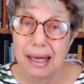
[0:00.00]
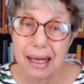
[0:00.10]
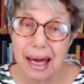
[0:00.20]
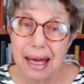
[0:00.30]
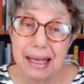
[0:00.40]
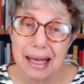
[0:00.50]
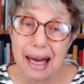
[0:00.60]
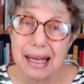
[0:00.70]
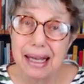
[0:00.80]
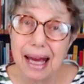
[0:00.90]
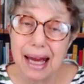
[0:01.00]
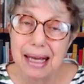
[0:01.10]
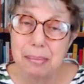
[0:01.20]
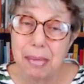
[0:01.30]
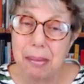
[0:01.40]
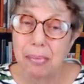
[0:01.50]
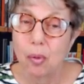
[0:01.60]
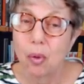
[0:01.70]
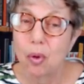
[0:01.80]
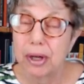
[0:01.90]
KKK member
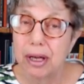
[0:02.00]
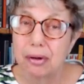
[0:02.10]
walking